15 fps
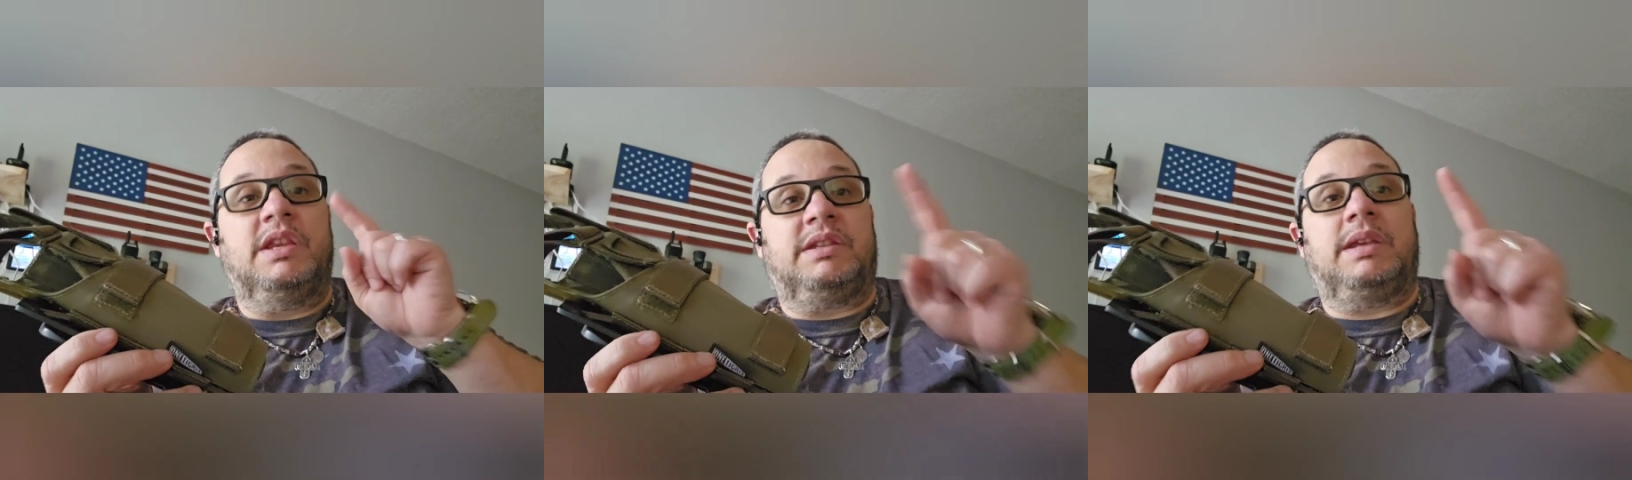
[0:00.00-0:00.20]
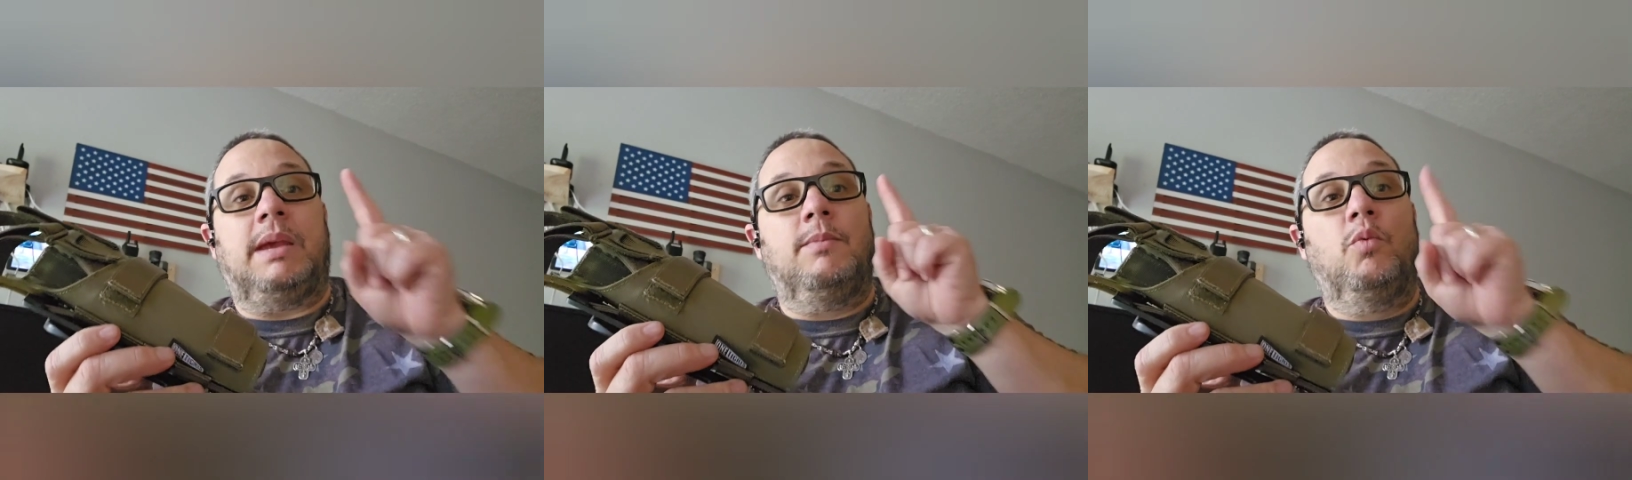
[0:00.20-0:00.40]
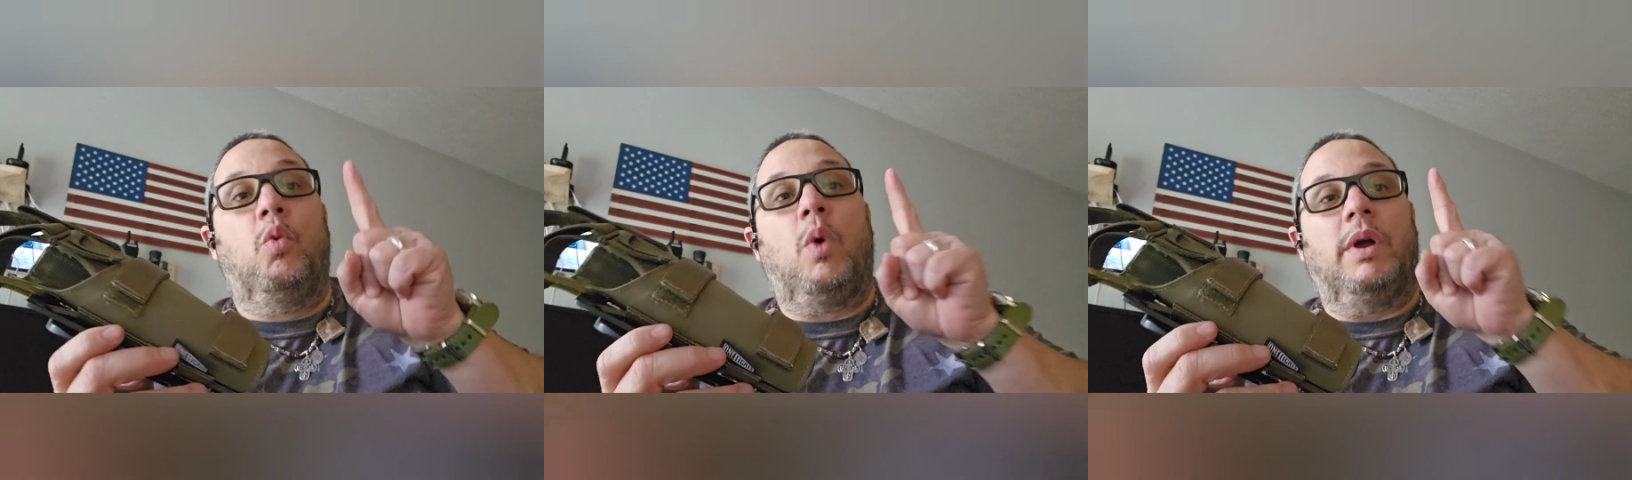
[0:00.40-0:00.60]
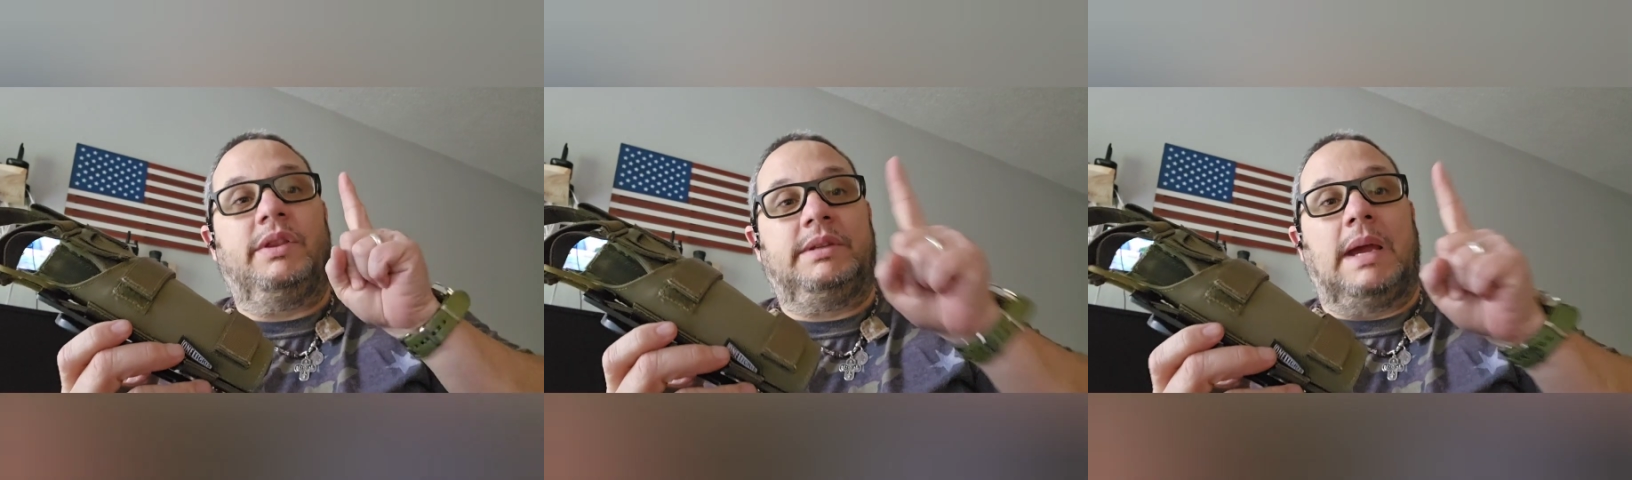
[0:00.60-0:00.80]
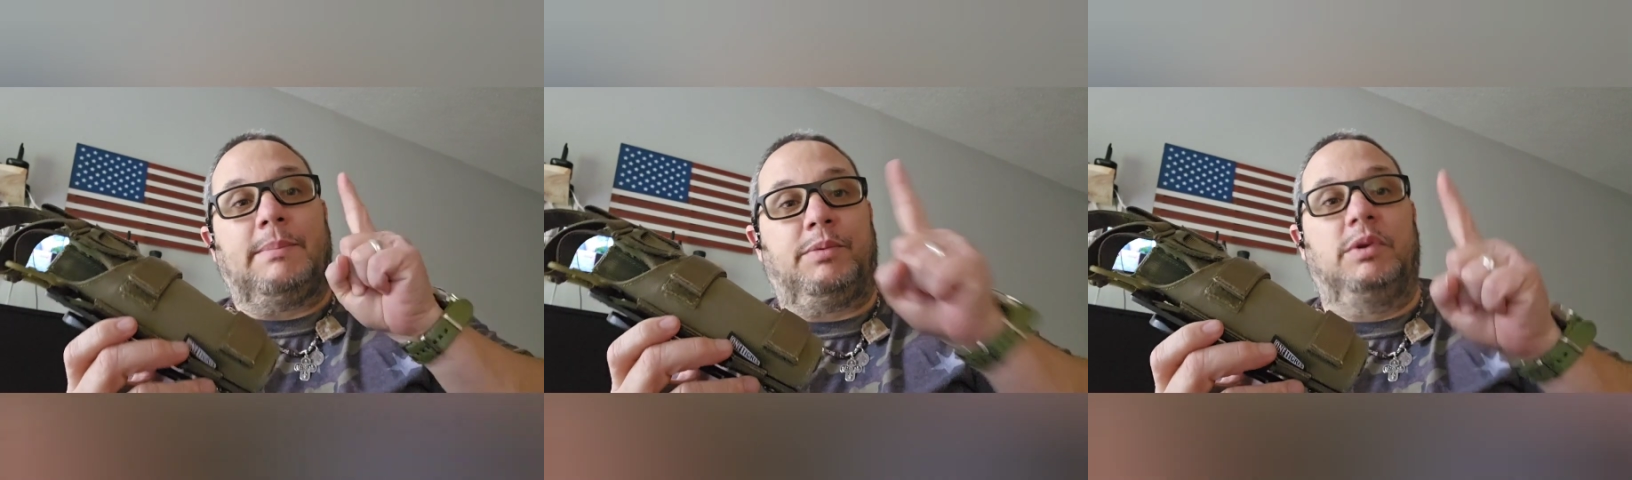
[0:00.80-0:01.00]
same one
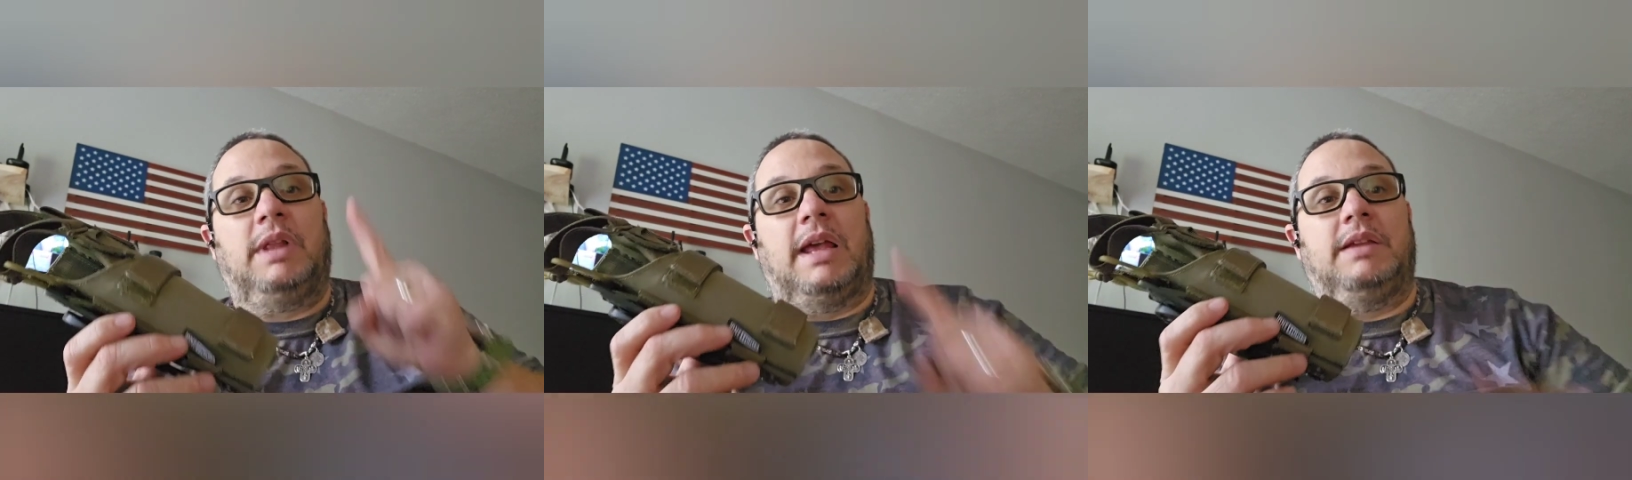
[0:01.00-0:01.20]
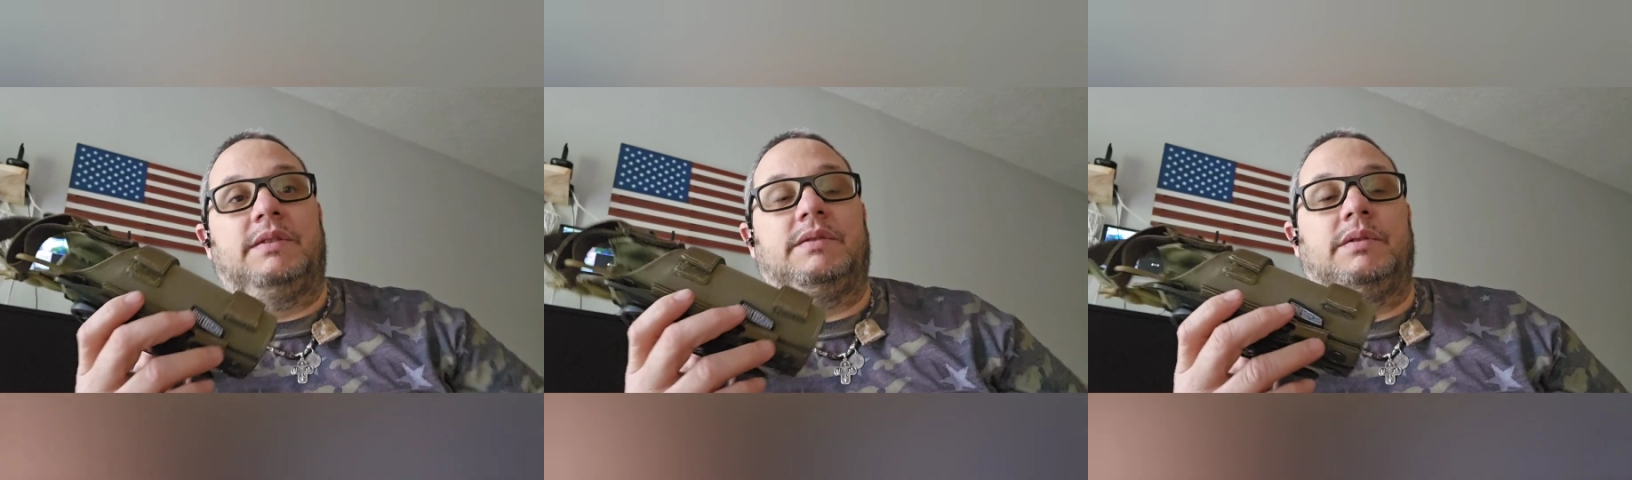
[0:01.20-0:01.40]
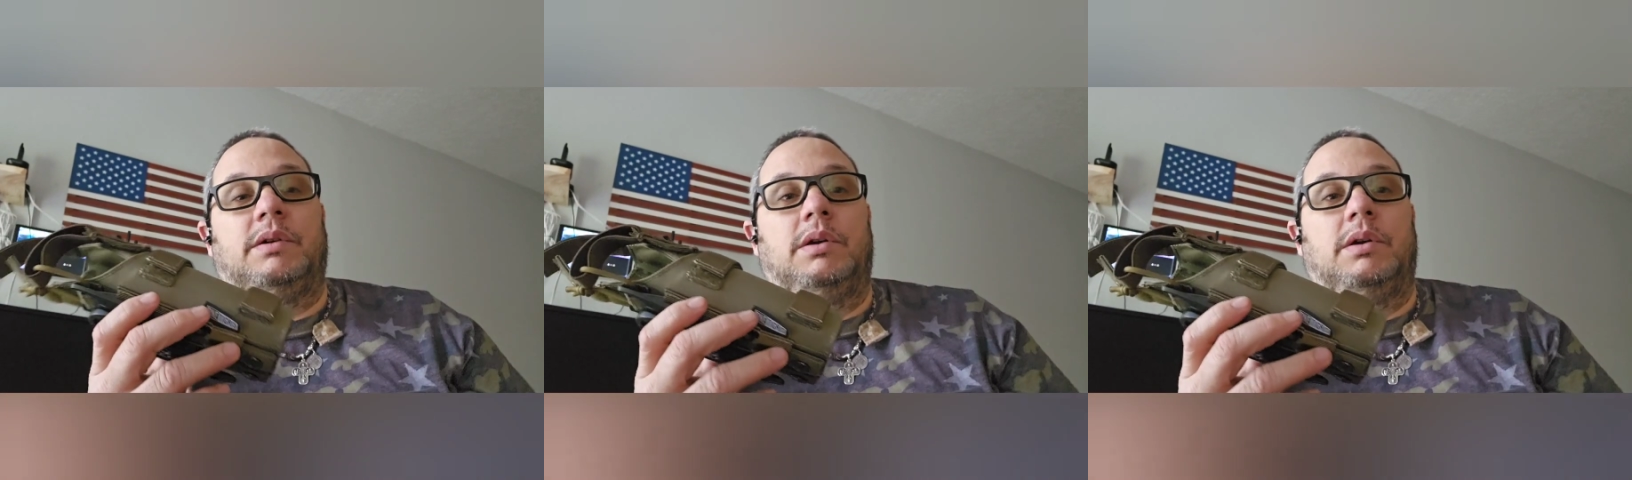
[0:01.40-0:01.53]
type of light.